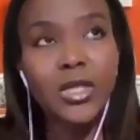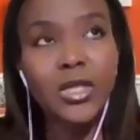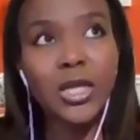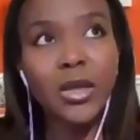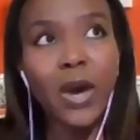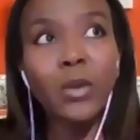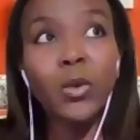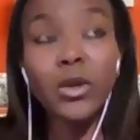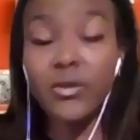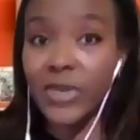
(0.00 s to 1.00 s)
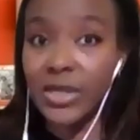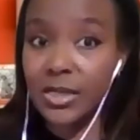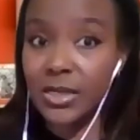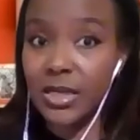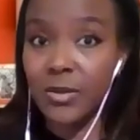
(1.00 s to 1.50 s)
So I wouldn't
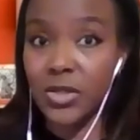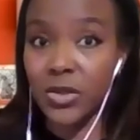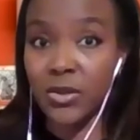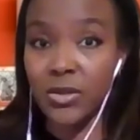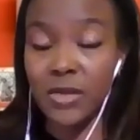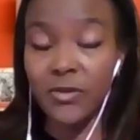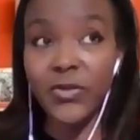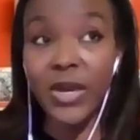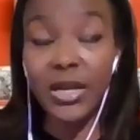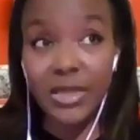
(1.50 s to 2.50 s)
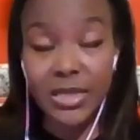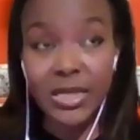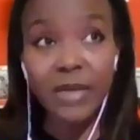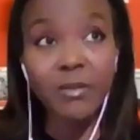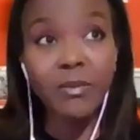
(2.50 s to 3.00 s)
face the same struggles. In fact, I
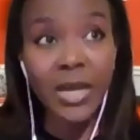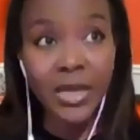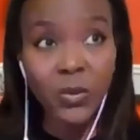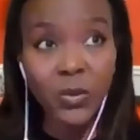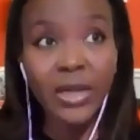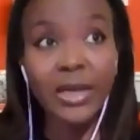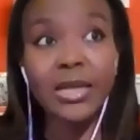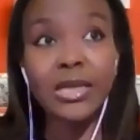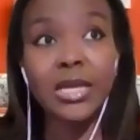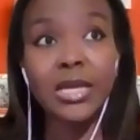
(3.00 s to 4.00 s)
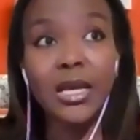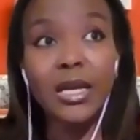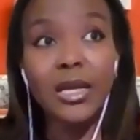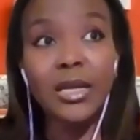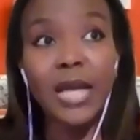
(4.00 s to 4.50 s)
say in many ways,
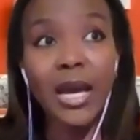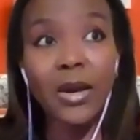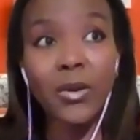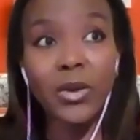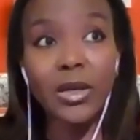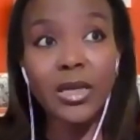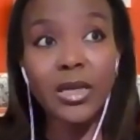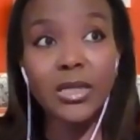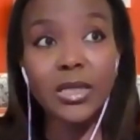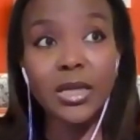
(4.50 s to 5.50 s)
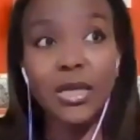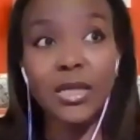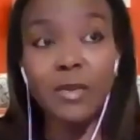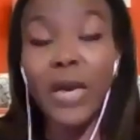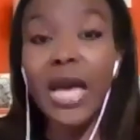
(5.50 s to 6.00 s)
now is,
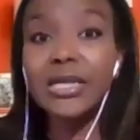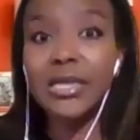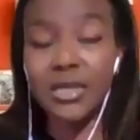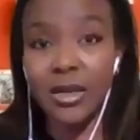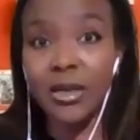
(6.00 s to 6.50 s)
is the best